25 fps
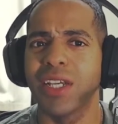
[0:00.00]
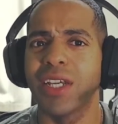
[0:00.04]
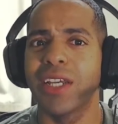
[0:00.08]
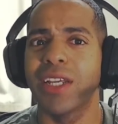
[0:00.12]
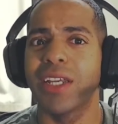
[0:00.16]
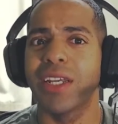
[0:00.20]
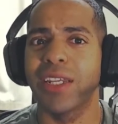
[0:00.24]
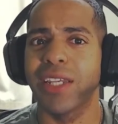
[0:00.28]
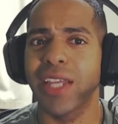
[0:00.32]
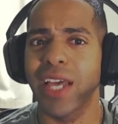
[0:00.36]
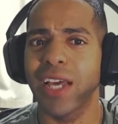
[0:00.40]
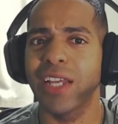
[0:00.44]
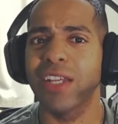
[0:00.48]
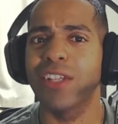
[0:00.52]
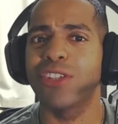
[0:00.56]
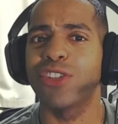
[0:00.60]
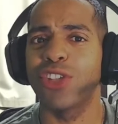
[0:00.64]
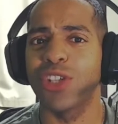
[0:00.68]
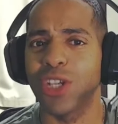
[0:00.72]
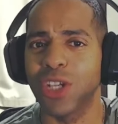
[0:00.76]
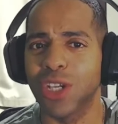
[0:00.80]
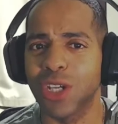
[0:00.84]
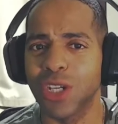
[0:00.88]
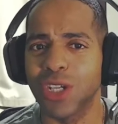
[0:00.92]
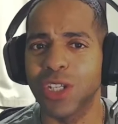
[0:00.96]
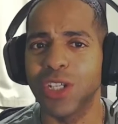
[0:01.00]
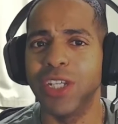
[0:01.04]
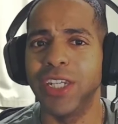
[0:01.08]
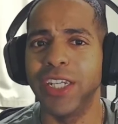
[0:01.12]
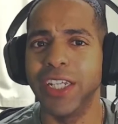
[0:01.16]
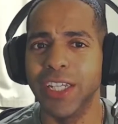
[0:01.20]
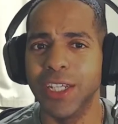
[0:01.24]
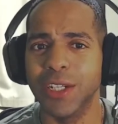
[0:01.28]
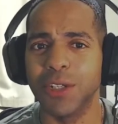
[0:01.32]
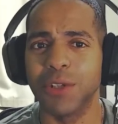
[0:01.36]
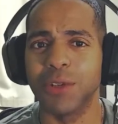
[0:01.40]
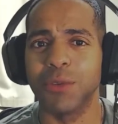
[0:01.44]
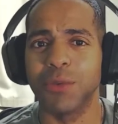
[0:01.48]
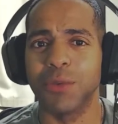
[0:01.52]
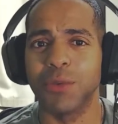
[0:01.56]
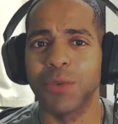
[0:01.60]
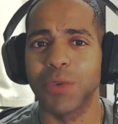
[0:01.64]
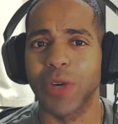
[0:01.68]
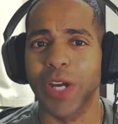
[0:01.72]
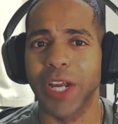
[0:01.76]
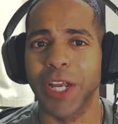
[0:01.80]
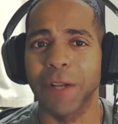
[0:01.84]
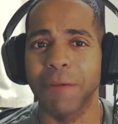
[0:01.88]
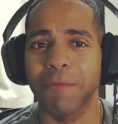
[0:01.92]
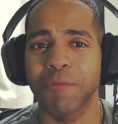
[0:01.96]
that is a good deal
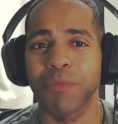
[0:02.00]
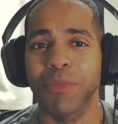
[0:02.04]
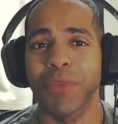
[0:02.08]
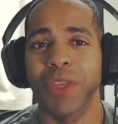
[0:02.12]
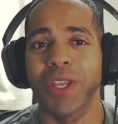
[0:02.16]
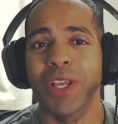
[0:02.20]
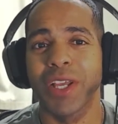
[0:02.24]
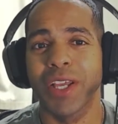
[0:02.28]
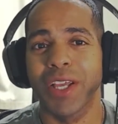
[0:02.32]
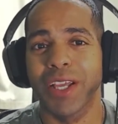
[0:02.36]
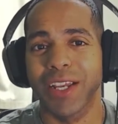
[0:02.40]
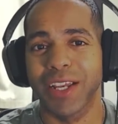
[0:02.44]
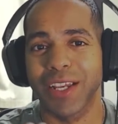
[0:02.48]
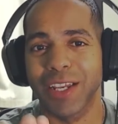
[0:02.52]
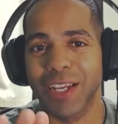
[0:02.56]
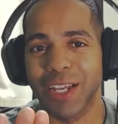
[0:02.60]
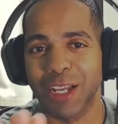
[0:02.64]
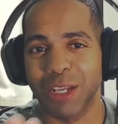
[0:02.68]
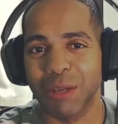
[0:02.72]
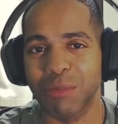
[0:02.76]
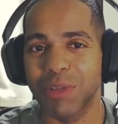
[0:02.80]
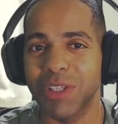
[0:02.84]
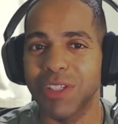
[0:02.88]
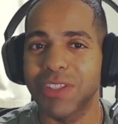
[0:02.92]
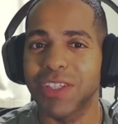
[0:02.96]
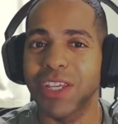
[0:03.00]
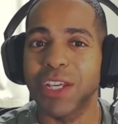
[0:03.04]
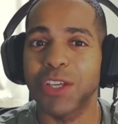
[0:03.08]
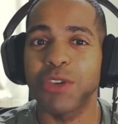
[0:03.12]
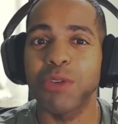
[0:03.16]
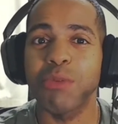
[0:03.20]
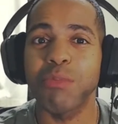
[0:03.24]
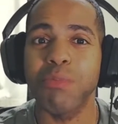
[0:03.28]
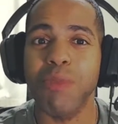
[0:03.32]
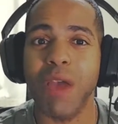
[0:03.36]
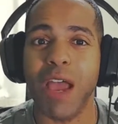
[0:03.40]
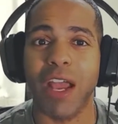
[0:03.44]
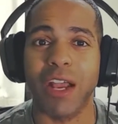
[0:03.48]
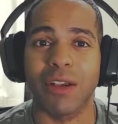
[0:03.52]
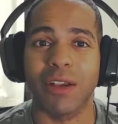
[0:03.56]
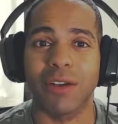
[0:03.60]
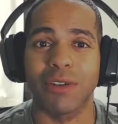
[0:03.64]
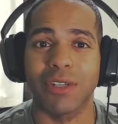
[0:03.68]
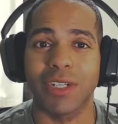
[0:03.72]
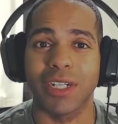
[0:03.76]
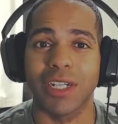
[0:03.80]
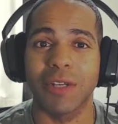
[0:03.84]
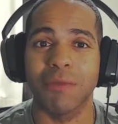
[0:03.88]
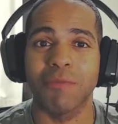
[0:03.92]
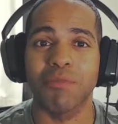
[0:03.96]
right now let me take you back
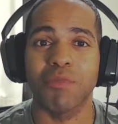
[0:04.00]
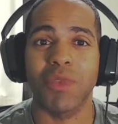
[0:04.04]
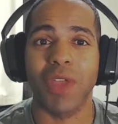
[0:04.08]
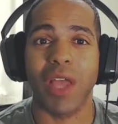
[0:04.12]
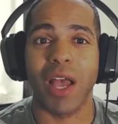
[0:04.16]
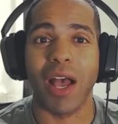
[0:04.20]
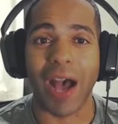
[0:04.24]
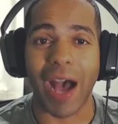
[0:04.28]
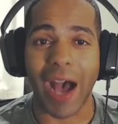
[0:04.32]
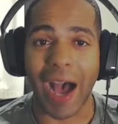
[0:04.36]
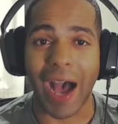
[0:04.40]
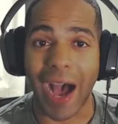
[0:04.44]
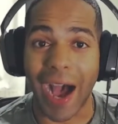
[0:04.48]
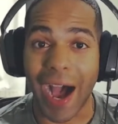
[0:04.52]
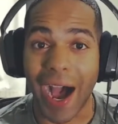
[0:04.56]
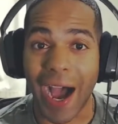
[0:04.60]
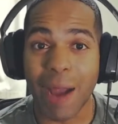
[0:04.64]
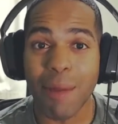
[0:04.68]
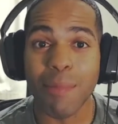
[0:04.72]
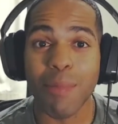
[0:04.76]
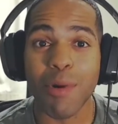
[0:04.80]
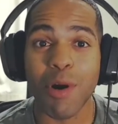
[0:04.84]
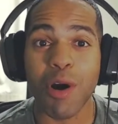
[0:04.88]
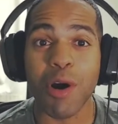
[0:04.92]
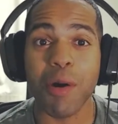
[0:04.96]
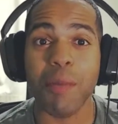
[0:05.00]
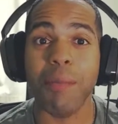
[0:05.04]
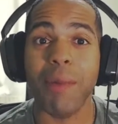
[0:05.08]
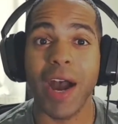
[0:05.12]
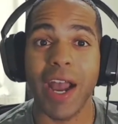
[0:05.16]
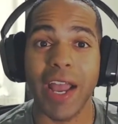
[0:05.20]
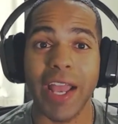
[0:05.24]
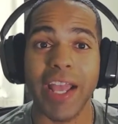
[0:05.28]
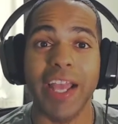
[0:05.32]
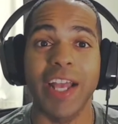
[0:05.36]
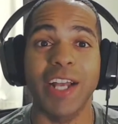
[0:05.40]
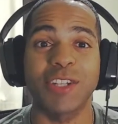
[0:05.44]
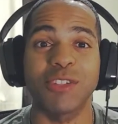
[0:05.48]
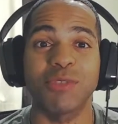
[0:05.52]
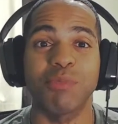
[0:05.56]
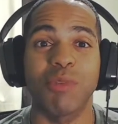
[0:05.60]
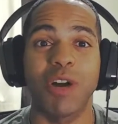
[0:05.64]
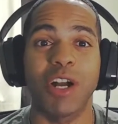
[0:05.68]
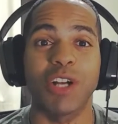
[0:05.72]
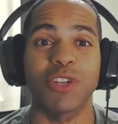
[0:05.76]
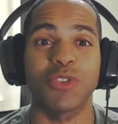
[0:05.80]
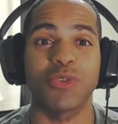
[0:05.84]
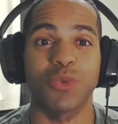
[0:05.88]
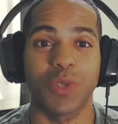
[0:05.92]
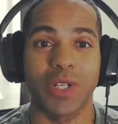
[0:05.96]
okay i bought my
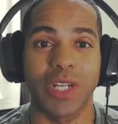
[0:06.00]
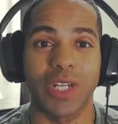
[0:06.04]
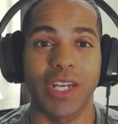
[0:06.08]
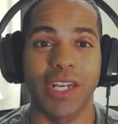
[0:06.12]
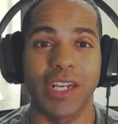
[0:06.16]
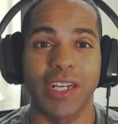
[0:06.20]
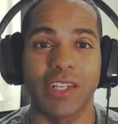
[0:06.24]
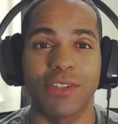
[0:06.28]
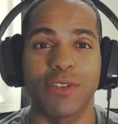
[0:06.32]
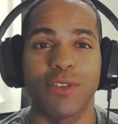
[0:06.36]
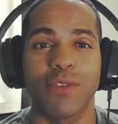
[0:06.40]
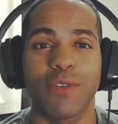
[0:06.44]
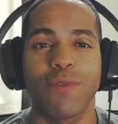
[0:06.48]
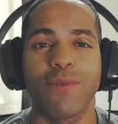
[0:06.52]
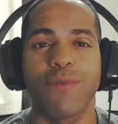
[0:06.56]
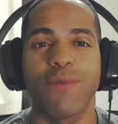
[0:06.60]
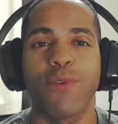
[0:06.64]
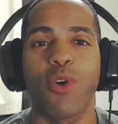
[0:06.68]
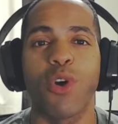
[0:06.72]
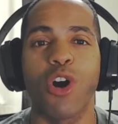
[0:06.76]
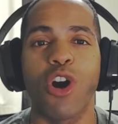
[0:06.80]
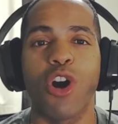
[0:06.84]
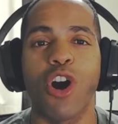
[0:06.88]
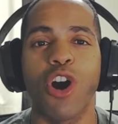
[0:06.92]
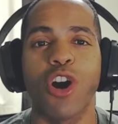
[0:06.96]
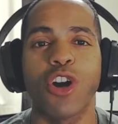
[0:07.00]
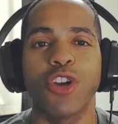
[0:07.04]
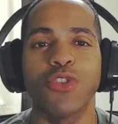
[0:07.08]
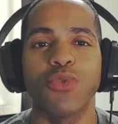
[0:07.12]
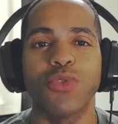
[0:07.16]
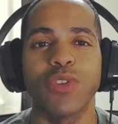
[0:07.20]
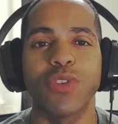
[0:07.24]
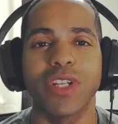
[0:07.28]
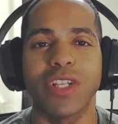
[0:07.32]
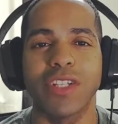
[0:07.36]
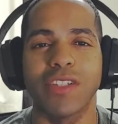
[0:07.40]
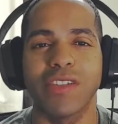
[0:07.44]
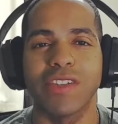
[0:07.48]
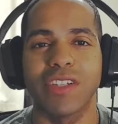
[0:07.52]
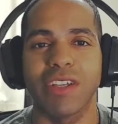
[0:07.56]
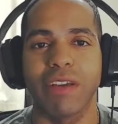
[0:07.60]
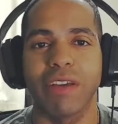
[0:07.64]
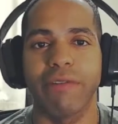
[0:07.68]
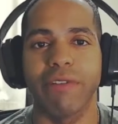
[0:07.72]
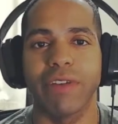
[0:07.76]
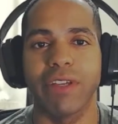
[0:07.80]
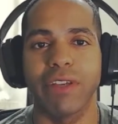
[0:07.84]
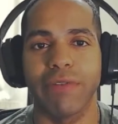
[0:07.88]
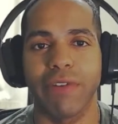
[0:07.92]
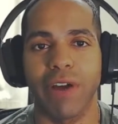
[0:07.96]
xbox one s for
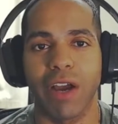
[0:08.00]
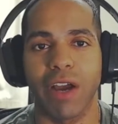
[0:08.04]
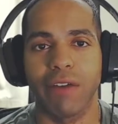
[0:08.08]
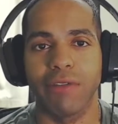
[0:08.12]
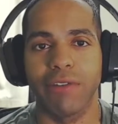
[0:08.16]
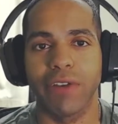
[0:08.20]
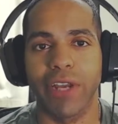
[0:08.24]
$175